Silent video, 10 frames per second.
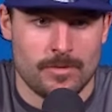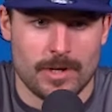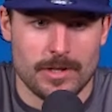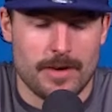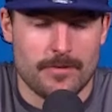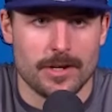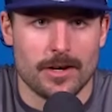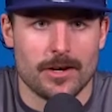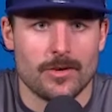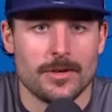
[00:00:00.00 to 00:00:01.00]
when you have
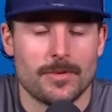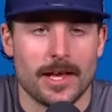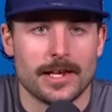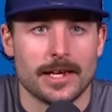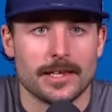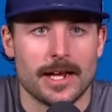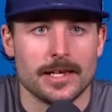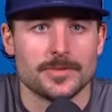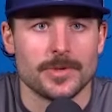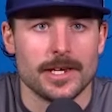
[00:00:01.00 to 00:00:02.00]
a goalie playing like that,
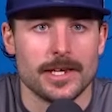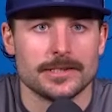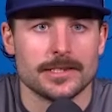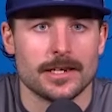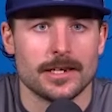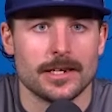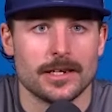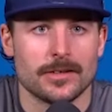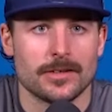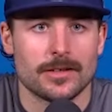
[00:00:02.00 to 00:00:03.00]
it's pretty easy
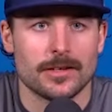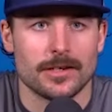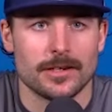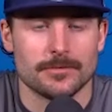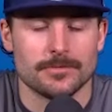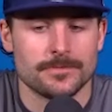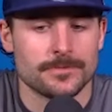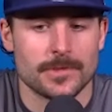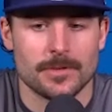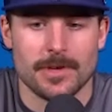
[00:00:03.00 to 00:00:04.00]
to
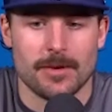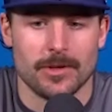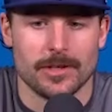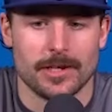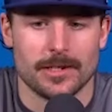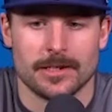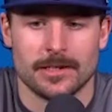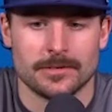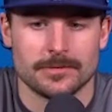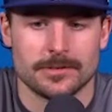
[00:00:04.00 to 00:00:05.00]
be able to
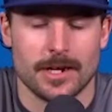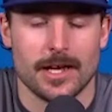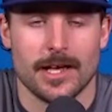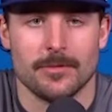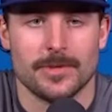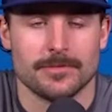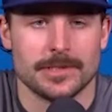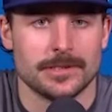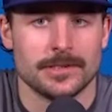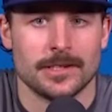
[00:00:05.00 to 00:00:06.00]
try to help him
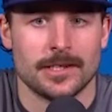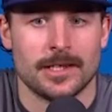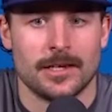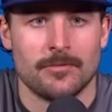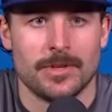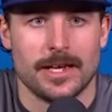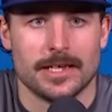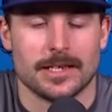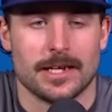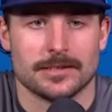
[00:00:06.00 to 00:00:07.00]
and play
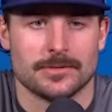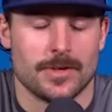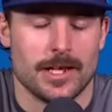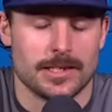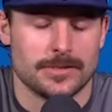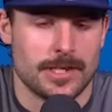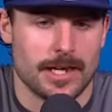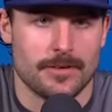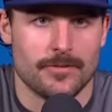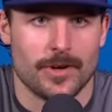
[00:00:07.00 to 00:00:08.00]
as well as we
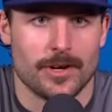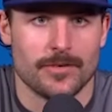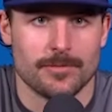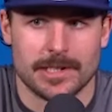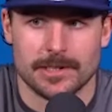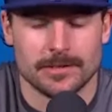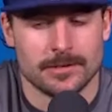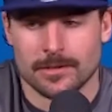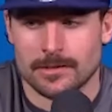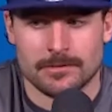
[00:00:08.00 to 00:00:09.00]
can in front of him. And
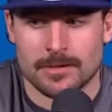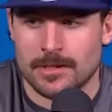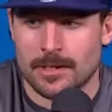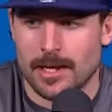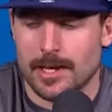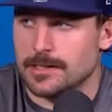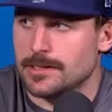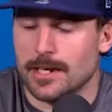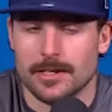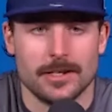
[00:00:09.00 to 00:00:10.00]
like I
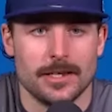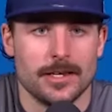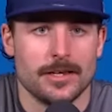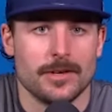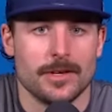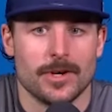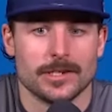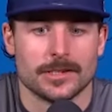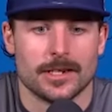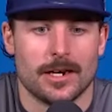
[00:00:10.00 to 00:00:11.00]
said, he
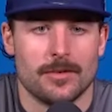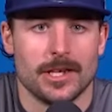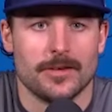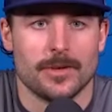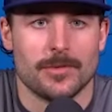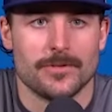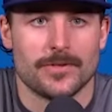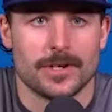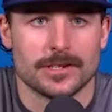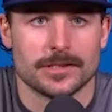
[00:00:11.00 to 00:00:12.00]
was unbelievable
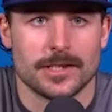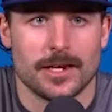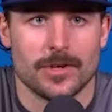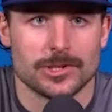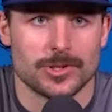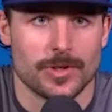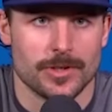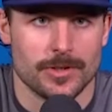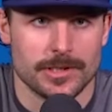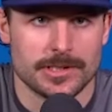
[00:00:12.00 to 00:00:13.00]
for us tonight with a short
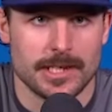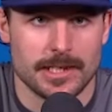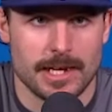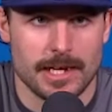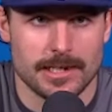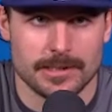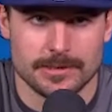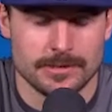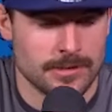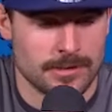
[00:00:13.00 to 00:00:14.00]
notice like that, and